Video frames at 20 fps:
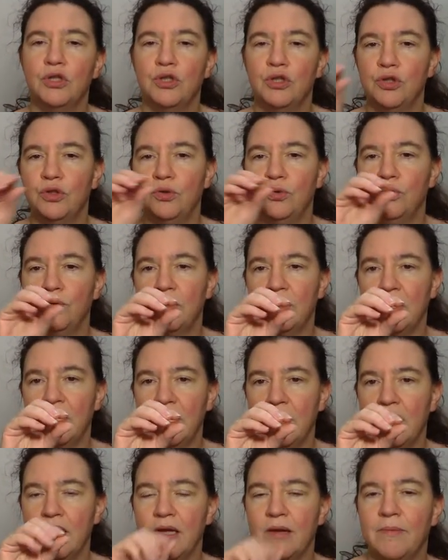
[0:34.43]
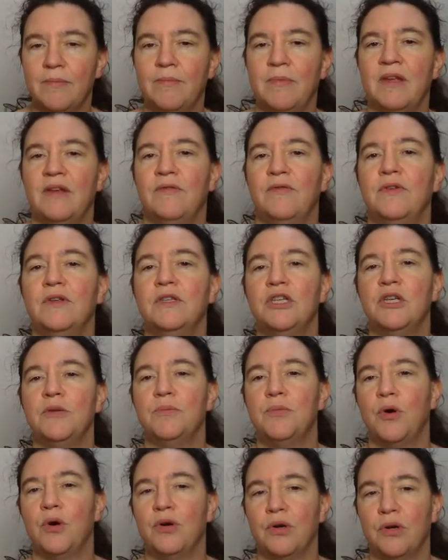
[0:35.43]
to the infinity
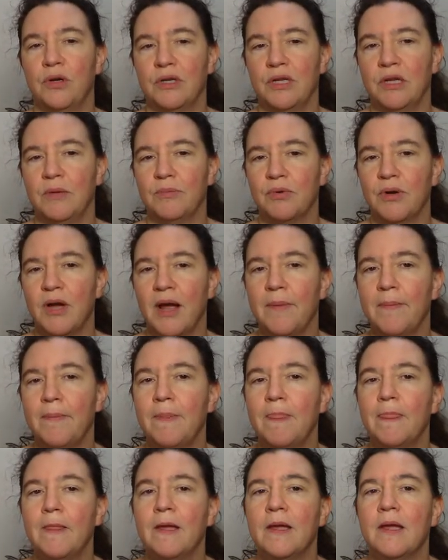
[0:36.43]
point on E prime.